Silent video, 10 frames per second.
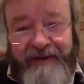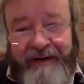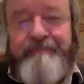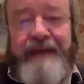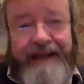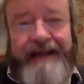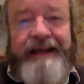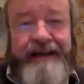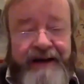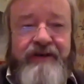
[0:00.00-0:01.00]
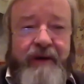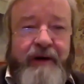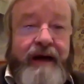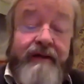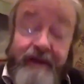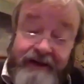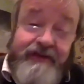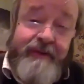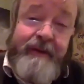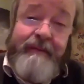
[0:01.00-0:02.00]
So thanks a lot, and
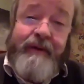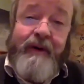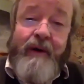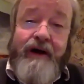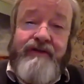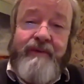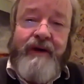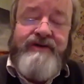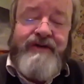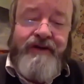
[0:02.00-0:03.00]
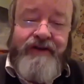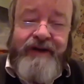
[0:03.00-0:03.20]
thanks to people who asked questions.